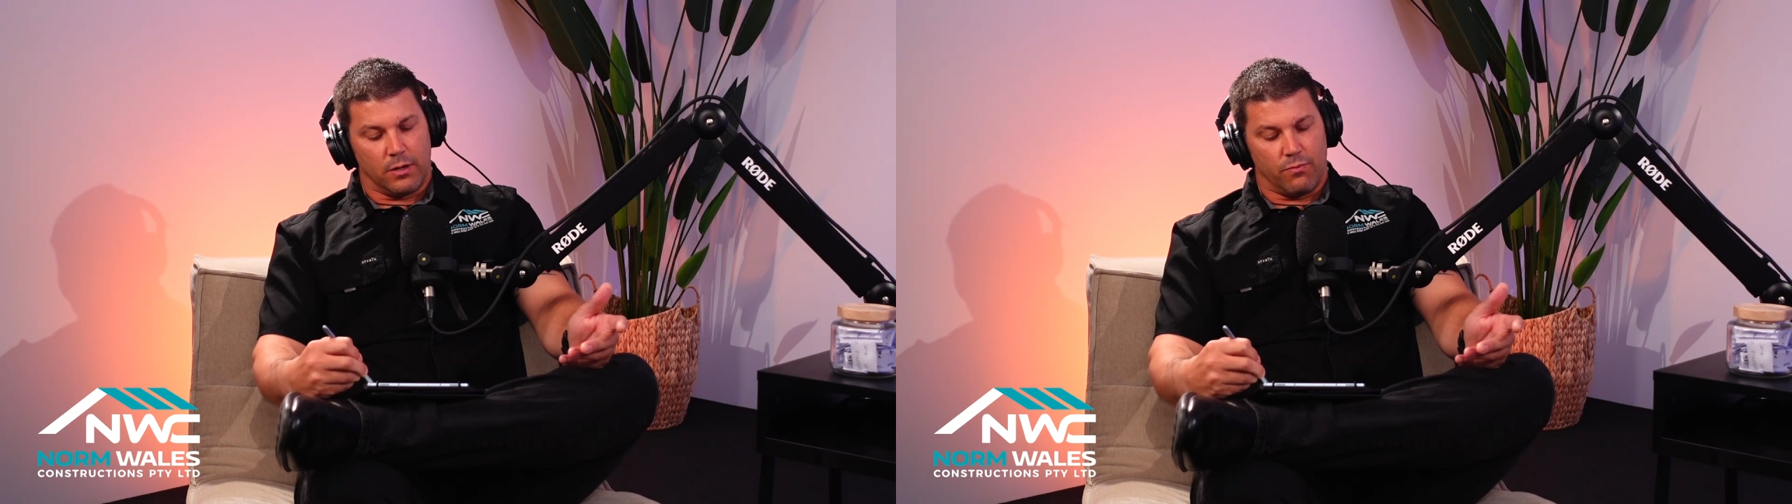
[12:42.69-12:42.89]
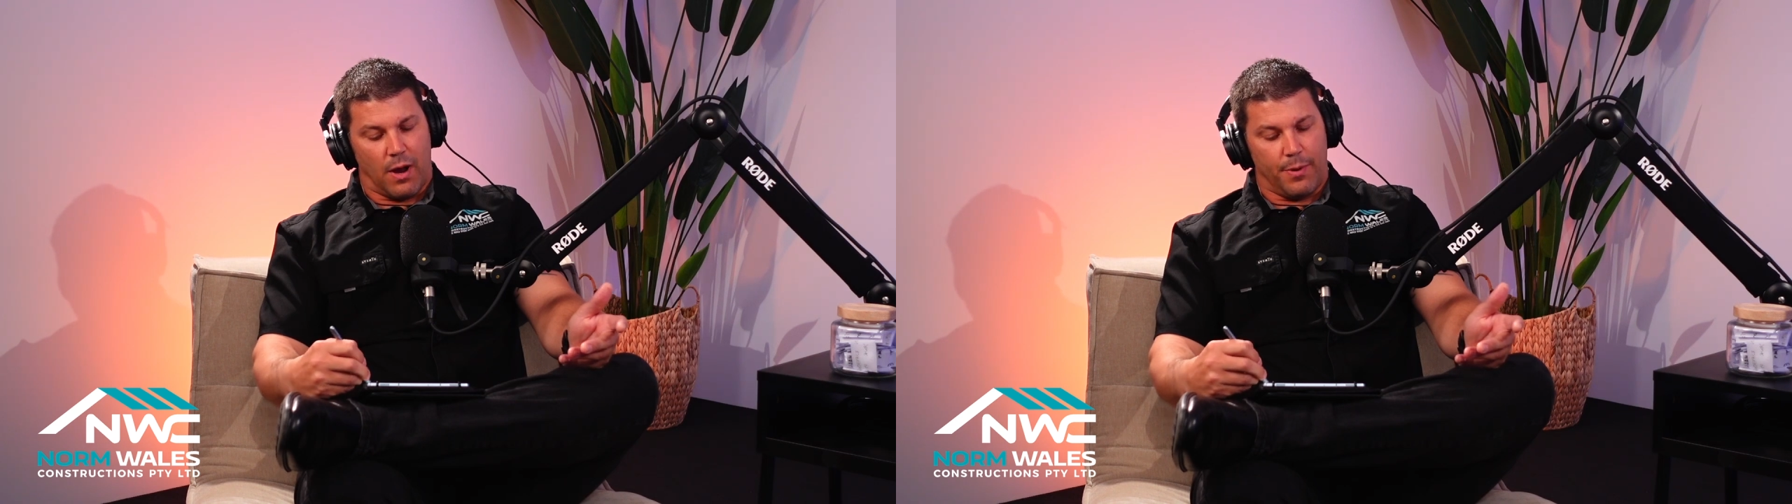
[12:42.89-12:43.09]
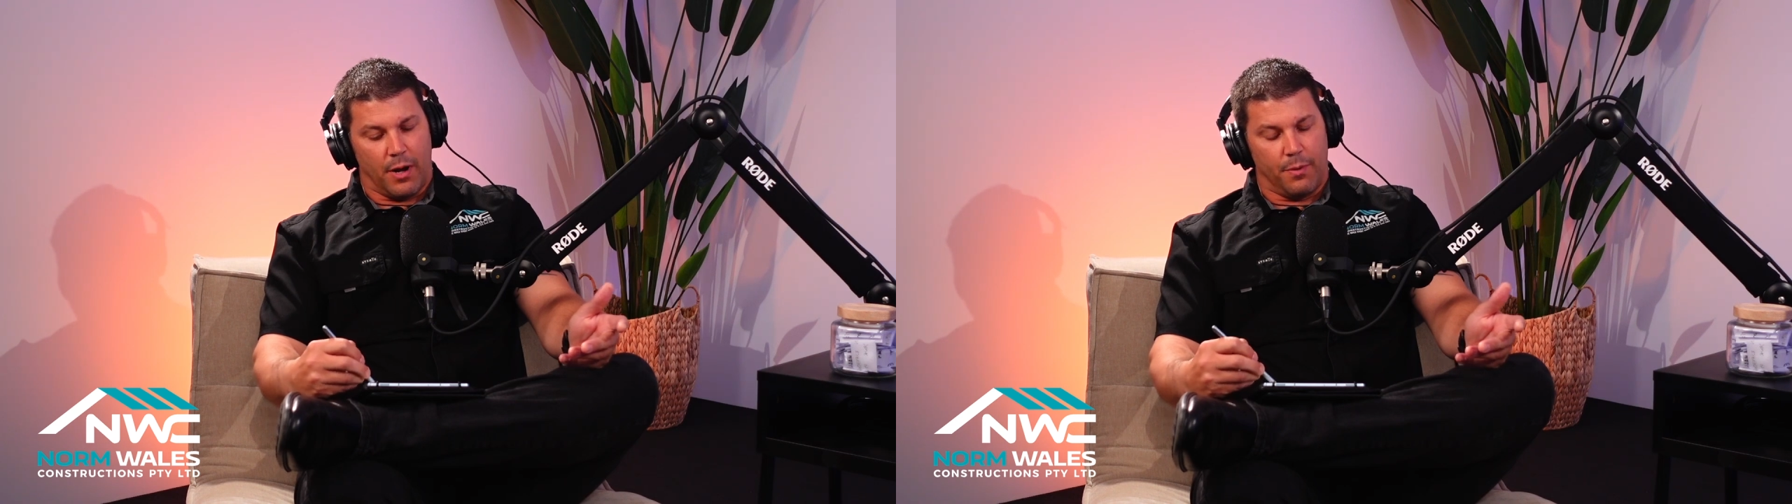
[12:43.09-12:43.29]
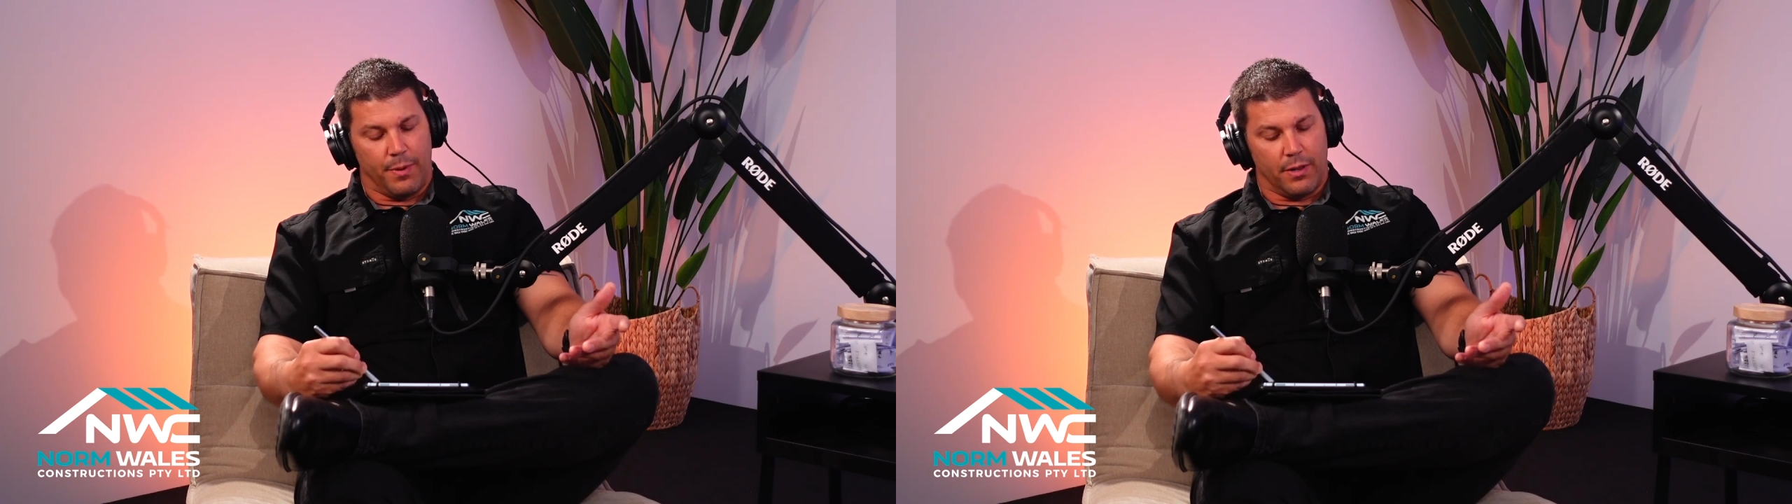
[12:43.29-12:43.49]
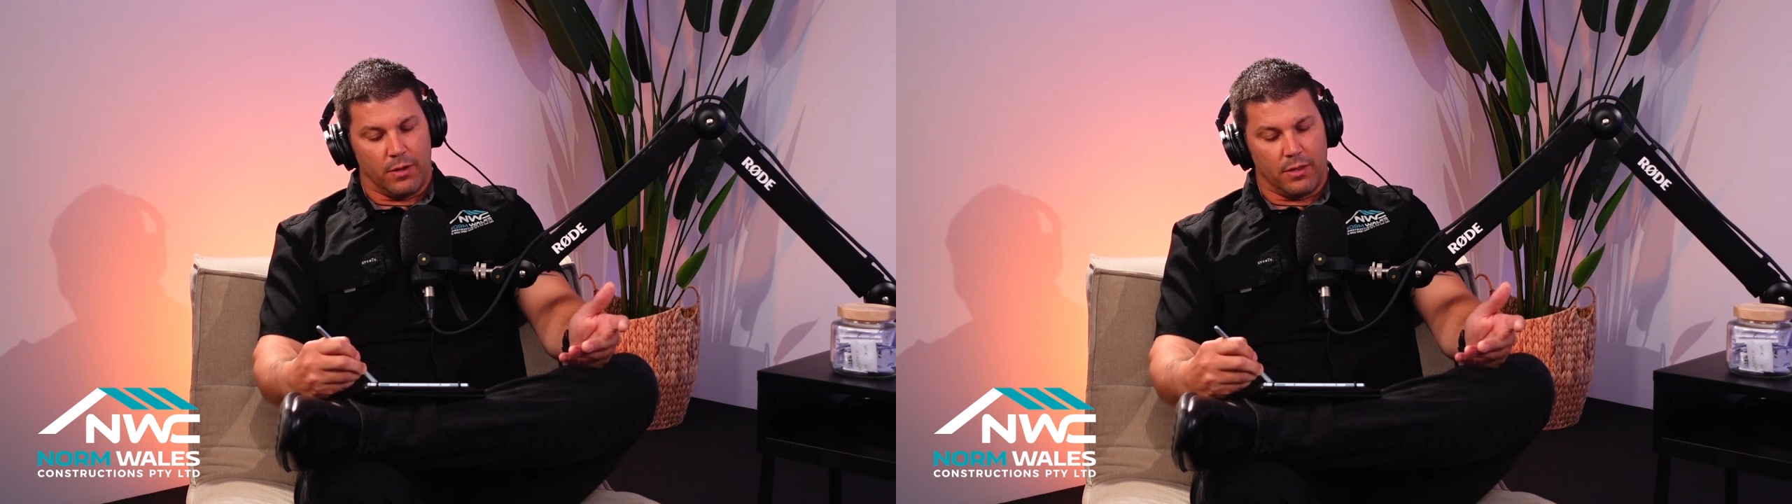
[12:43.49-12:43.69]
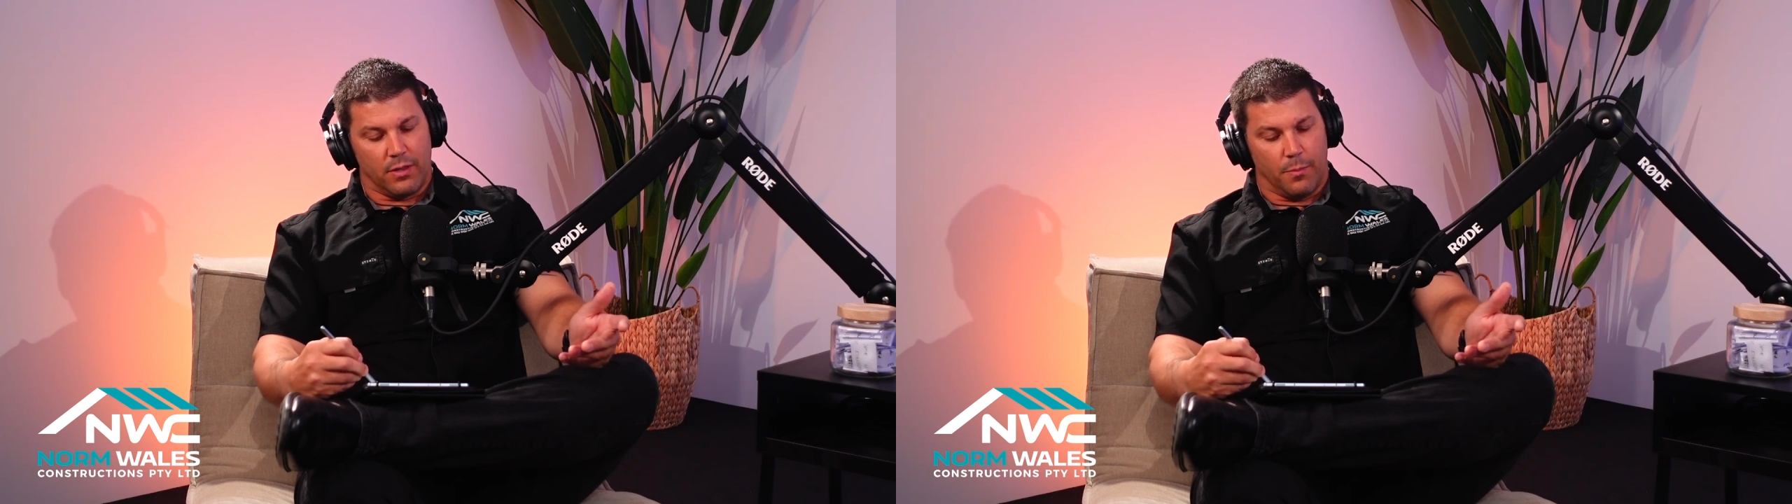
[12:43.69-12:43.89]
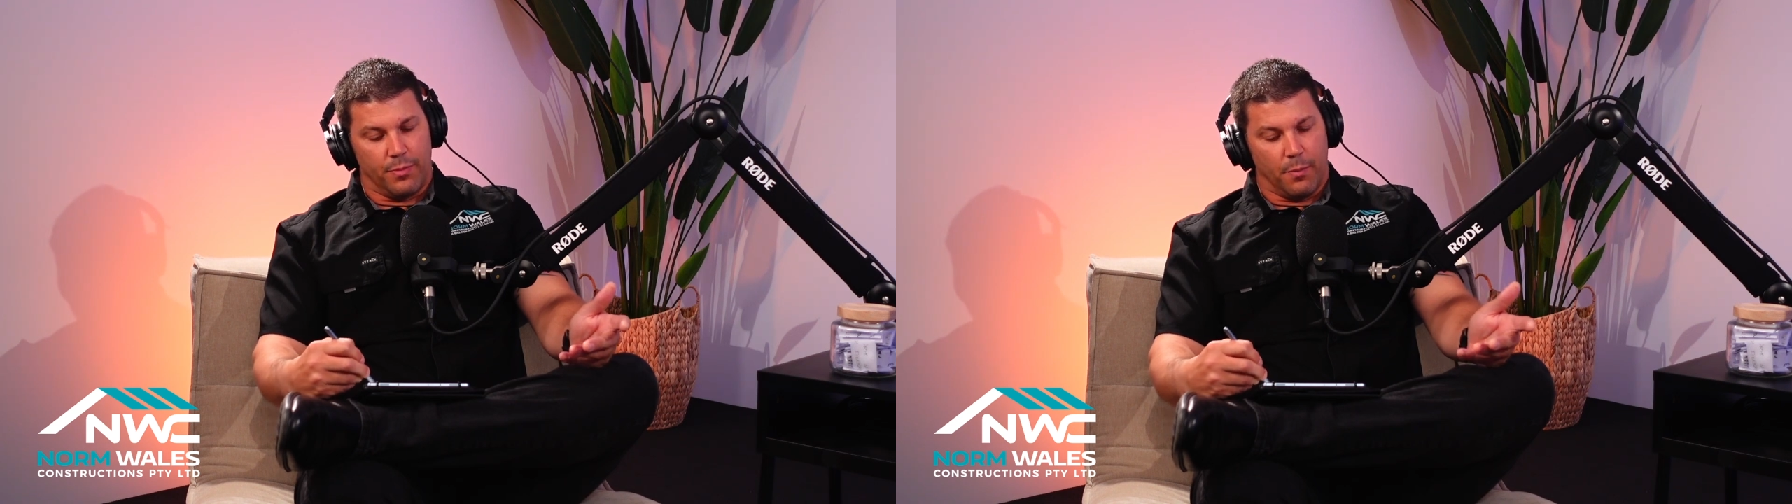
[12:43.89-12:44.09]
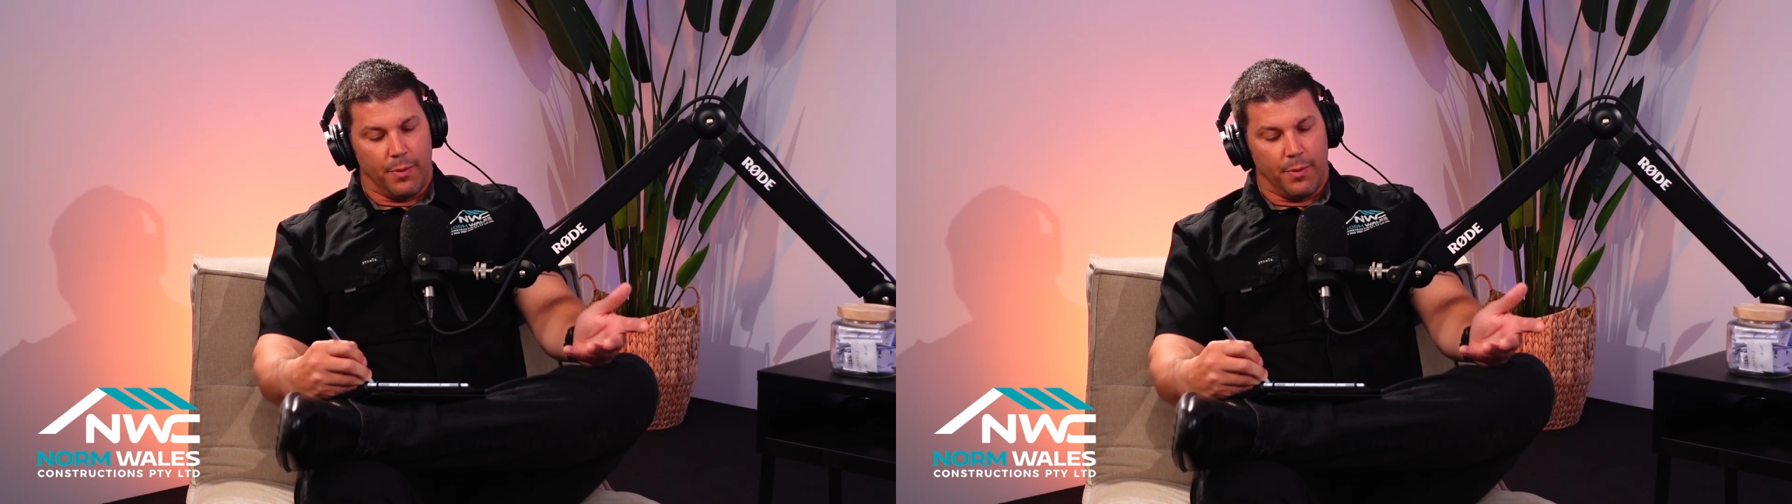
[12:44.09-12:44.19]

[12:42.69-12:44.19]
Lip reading: wrapping up a bit, the